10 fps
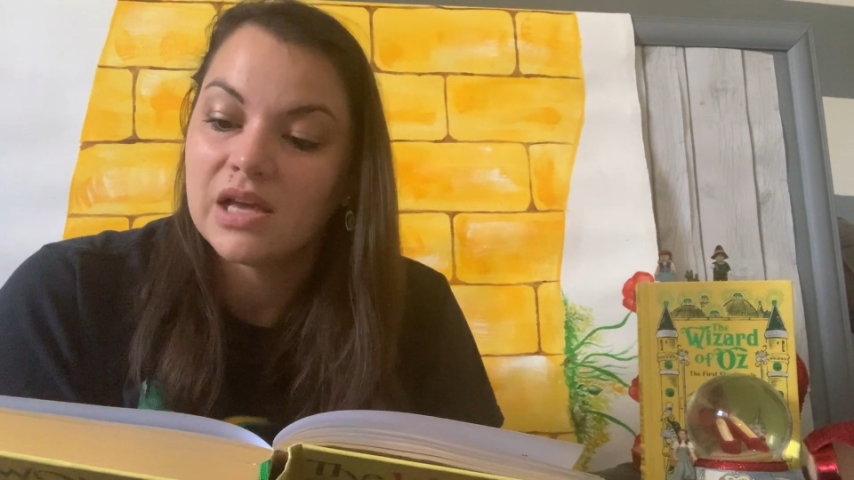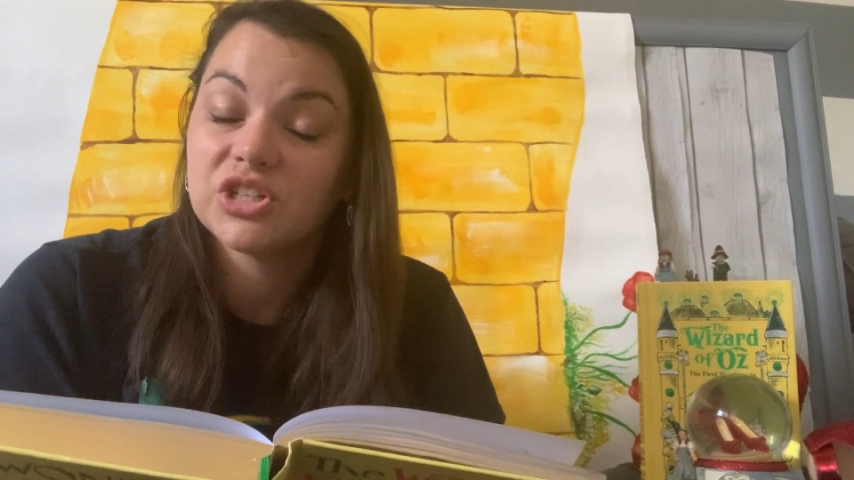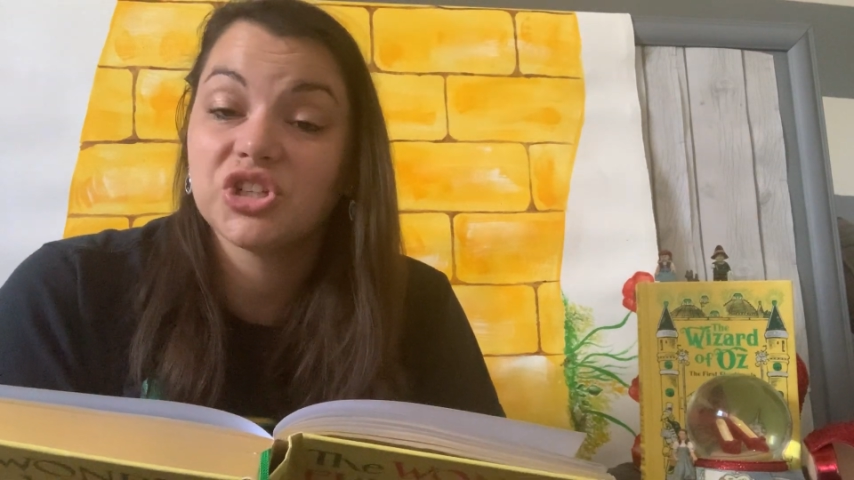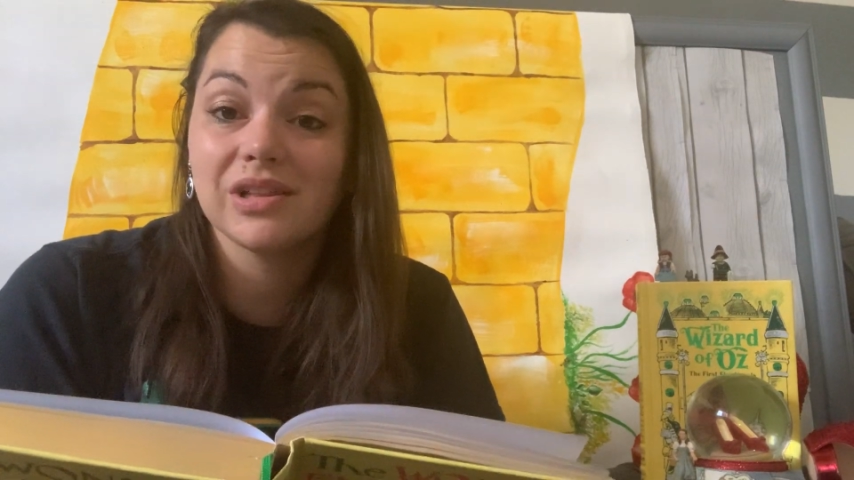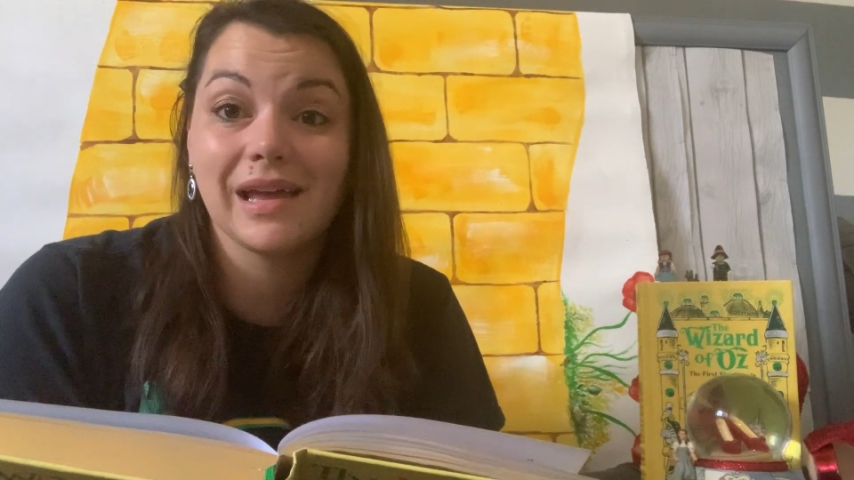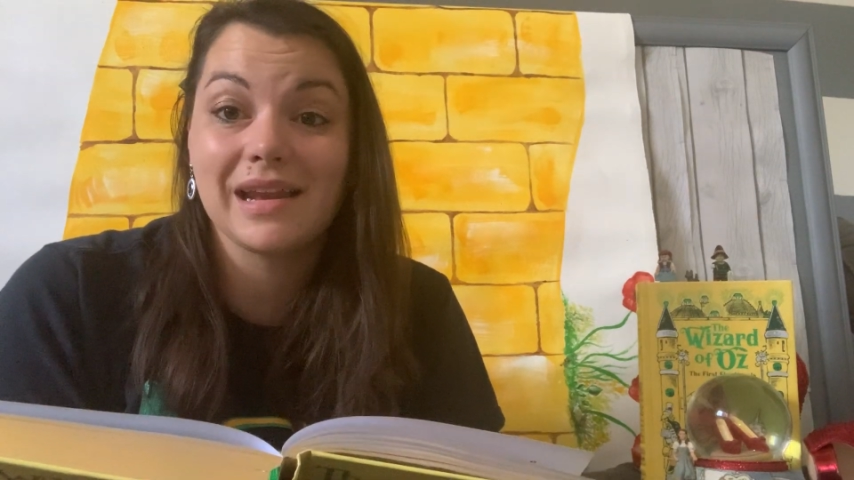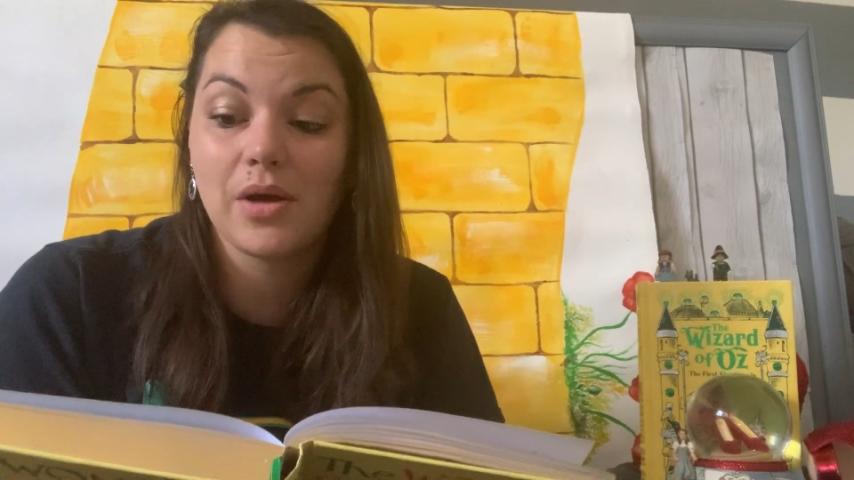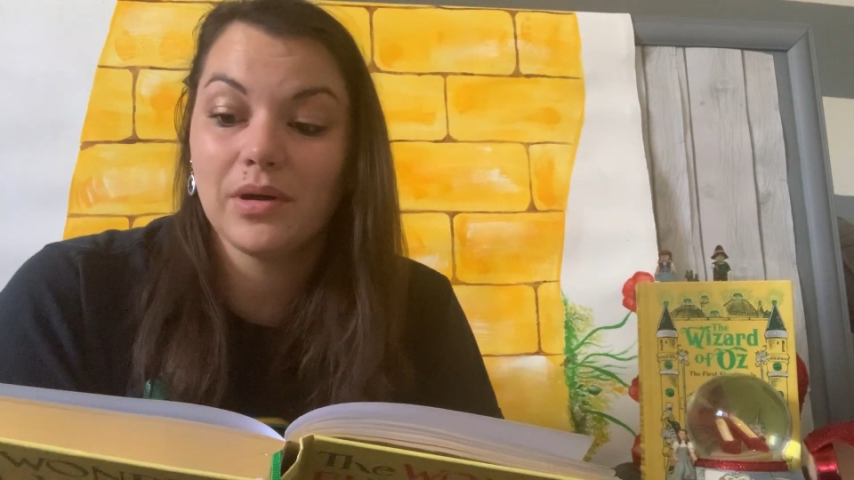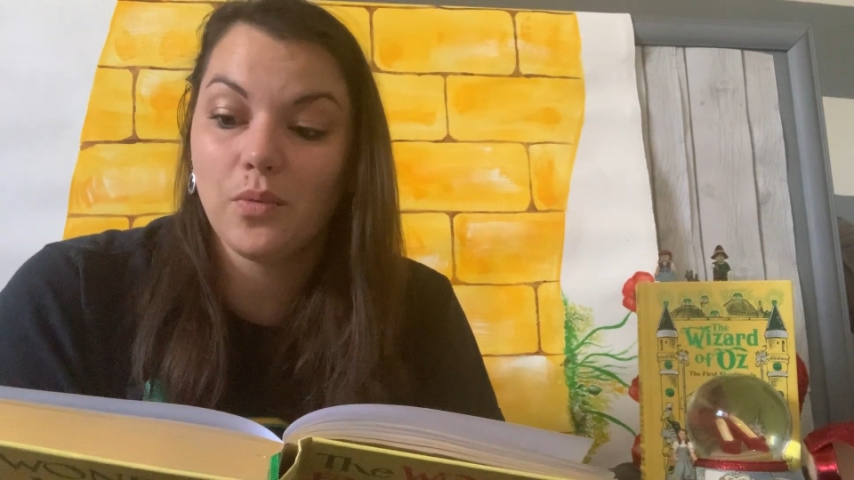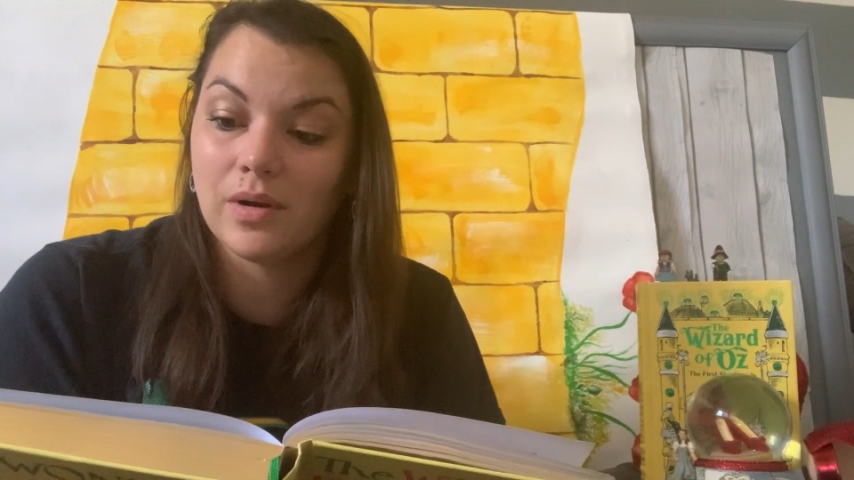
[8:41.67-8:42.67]
She lay
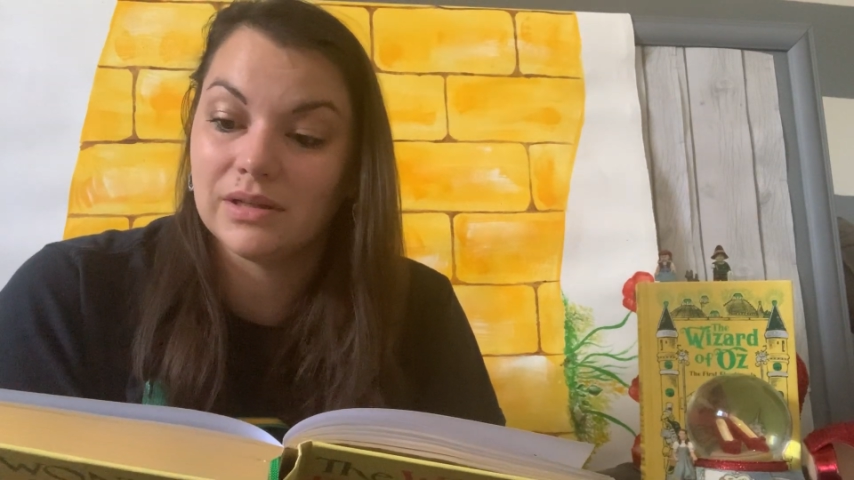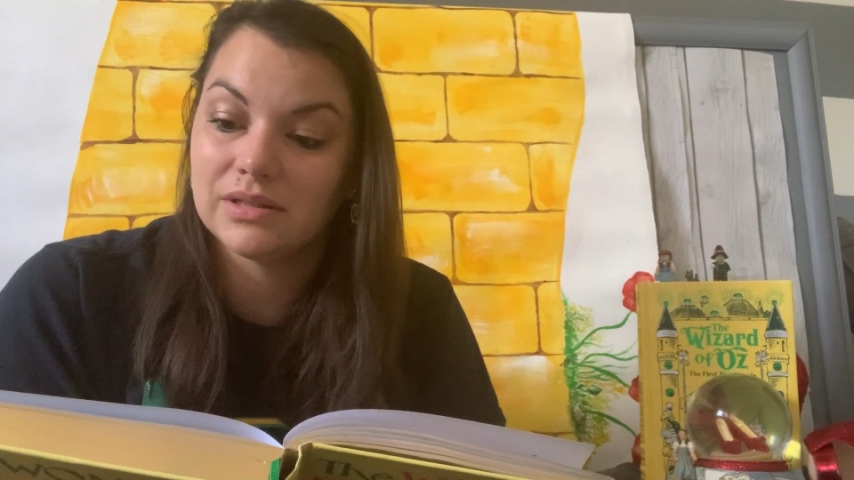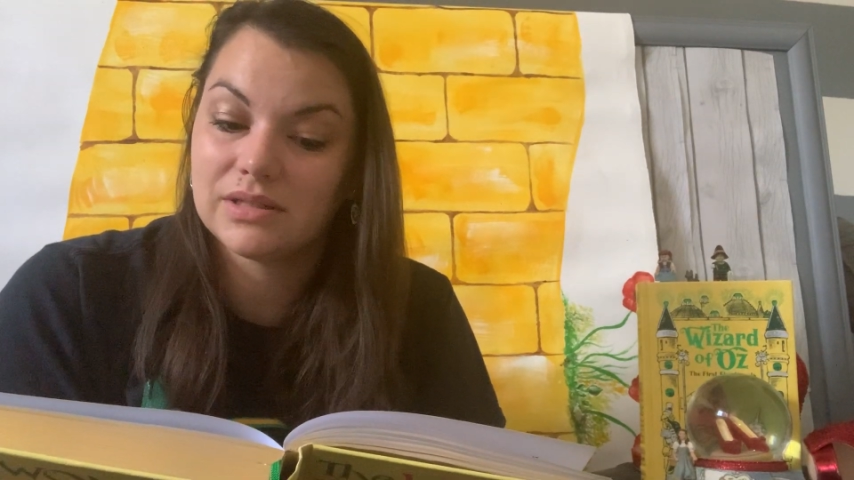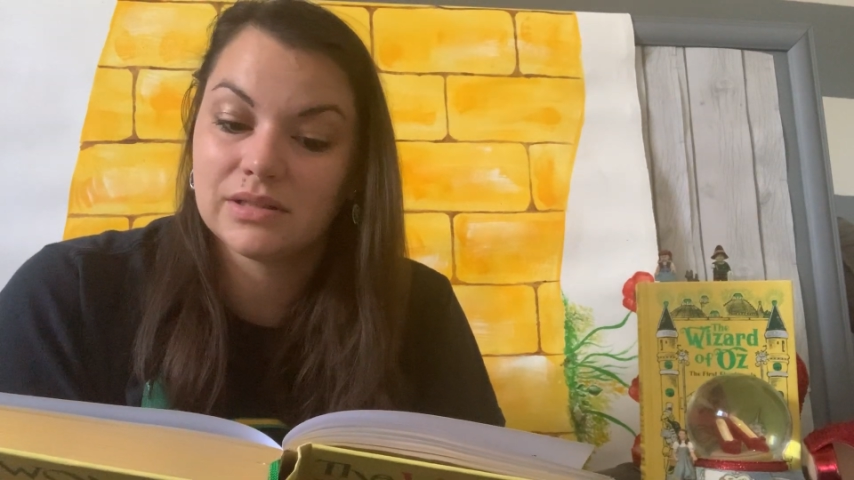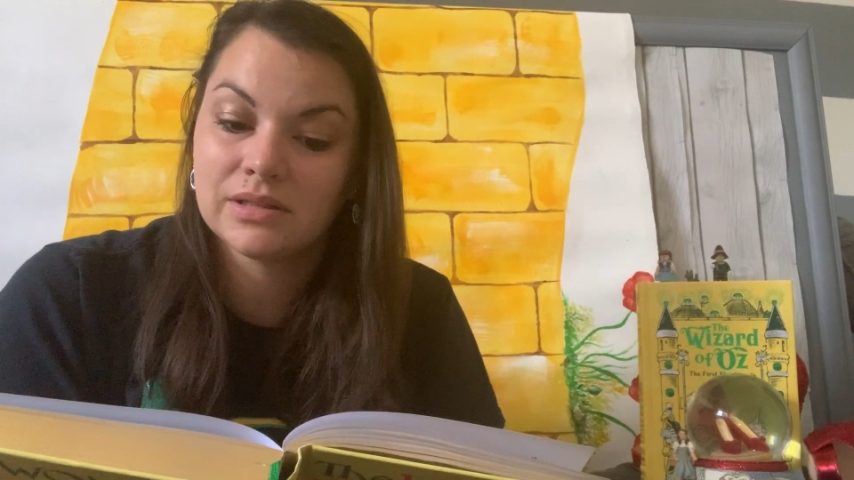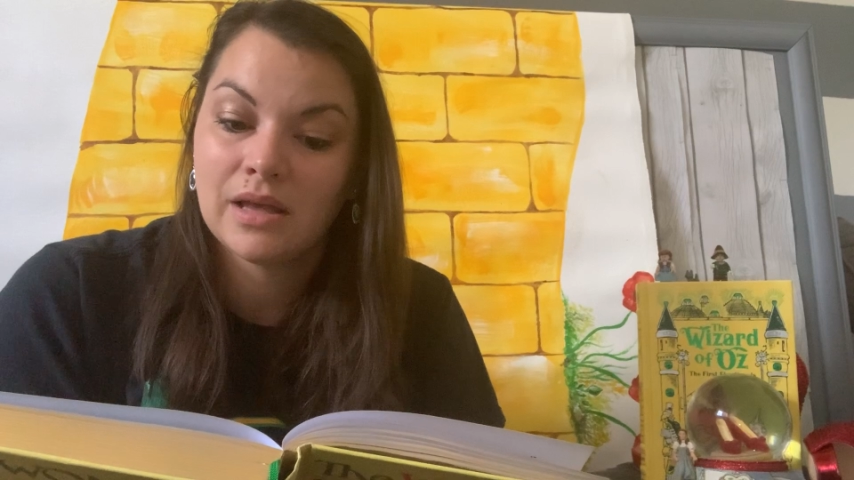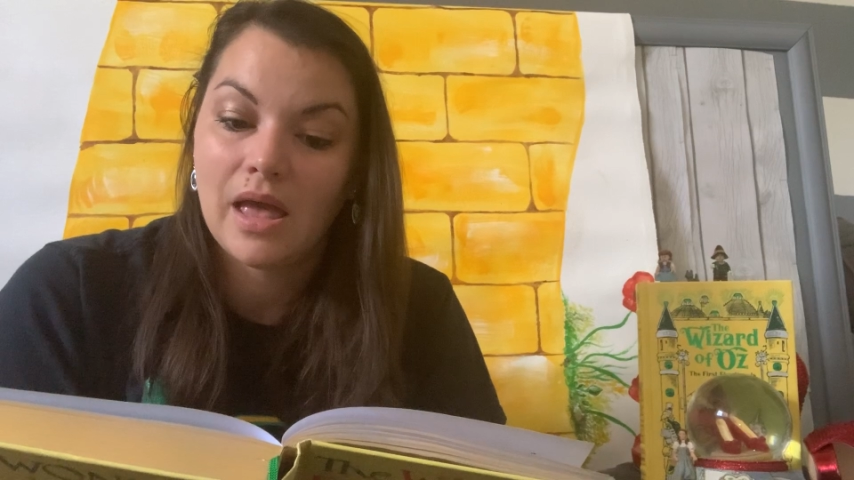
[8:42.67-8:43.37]
down at once,